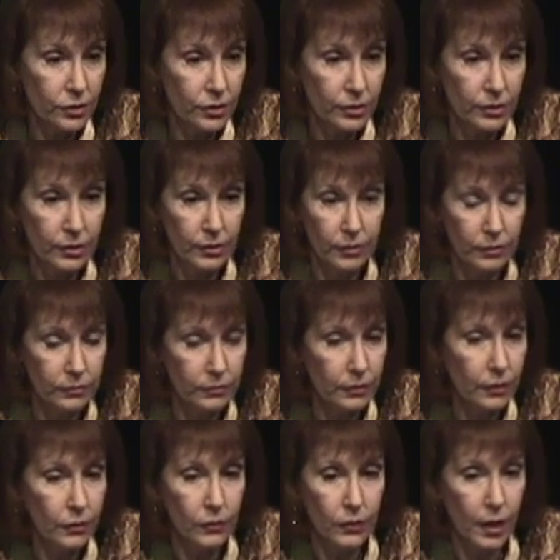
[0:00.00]
She said, oh
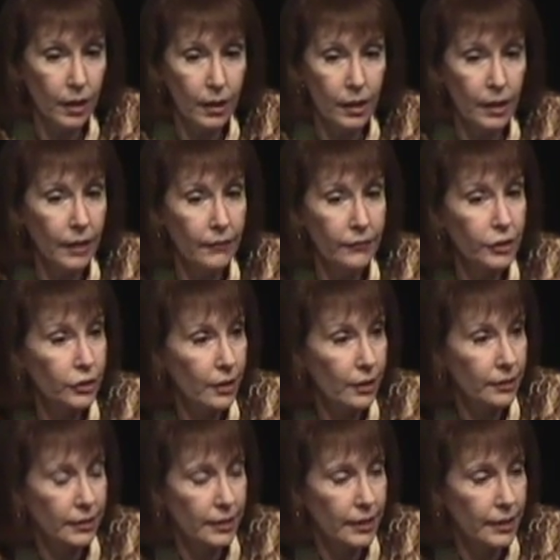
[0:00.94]
no, I haven't
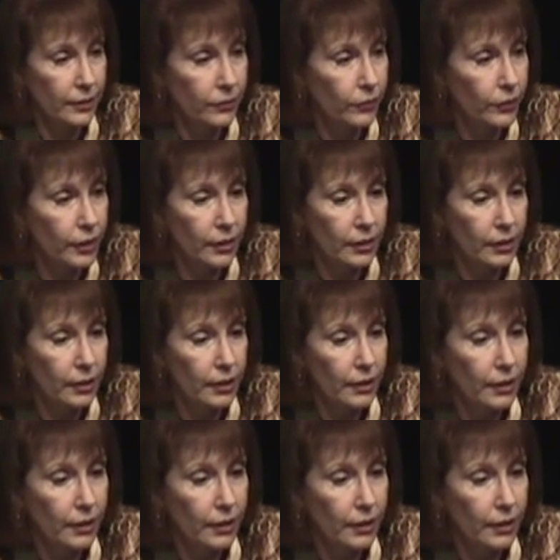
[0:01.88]
talked to Henry.